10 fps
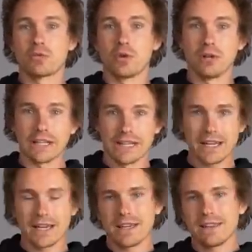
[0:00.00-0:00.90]

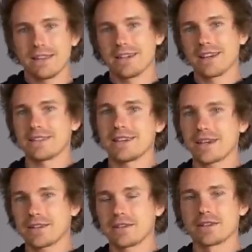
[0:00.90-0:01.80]
rolling. The
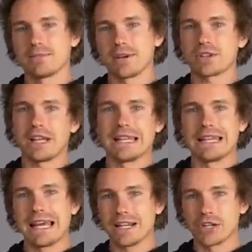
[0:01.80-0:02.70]
dissector is much
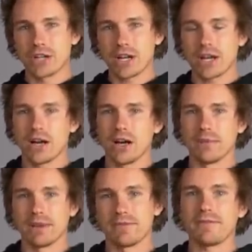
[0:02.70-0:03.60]
lighter
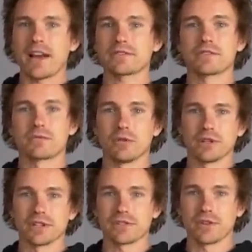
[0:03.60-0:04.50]
and faster
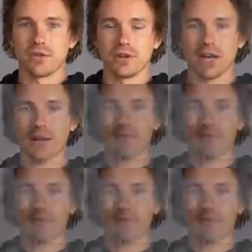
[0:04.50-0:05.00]
rolling. So a lot